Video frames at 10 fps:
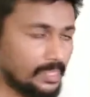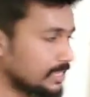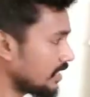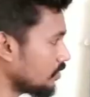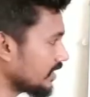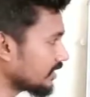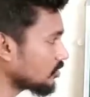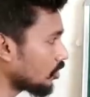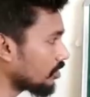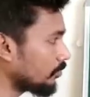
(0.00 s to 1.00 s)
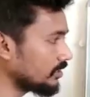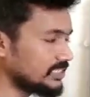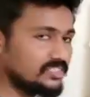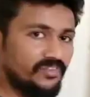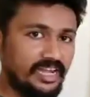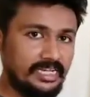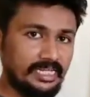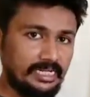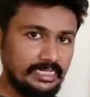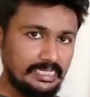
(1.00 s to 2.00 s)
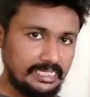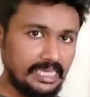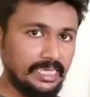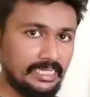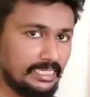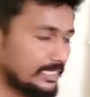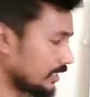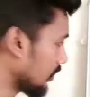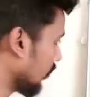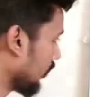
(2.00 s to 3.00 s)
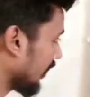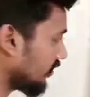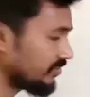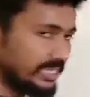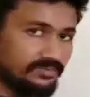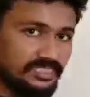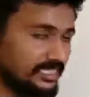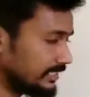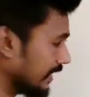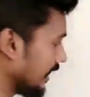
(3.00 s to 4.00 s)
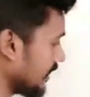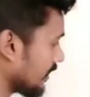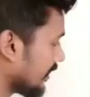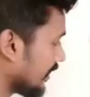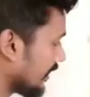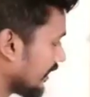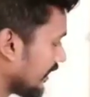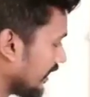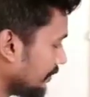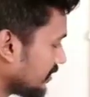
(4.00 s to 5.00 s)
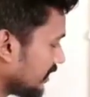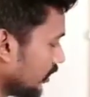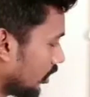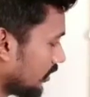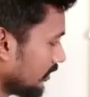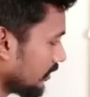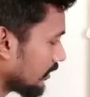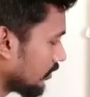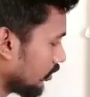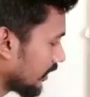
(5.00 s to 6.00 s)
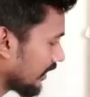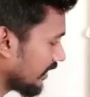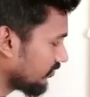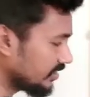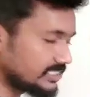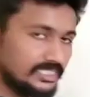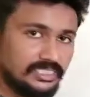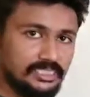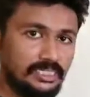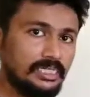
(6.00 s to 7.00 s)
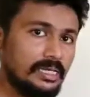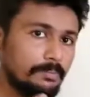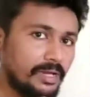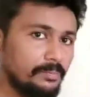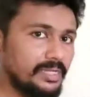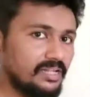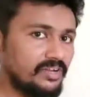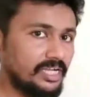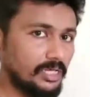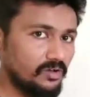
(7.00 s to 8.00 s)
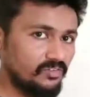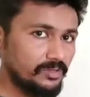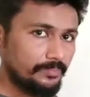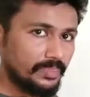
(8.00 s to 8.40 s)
Now let us talk about this factor K. Okay, we have seen that epsilon, okay, if this is the permittivity of